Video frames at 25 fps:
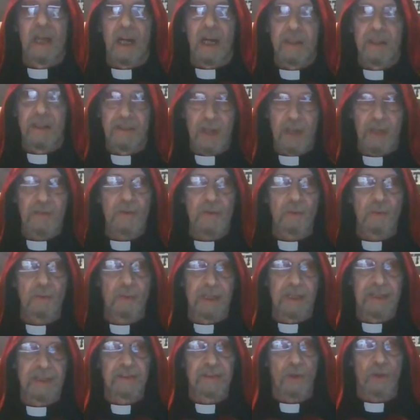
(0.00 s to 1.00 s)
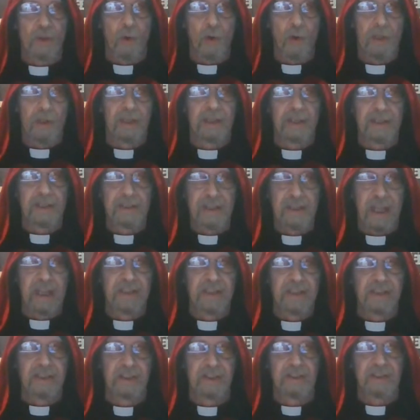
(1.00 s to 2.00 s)
another reason
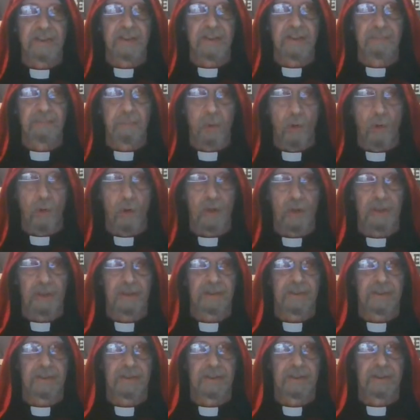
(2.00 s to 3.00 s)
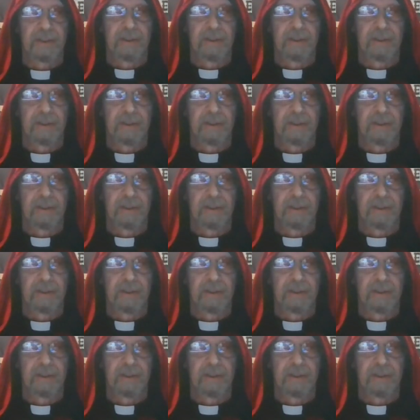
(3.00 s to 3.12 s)
organization is important.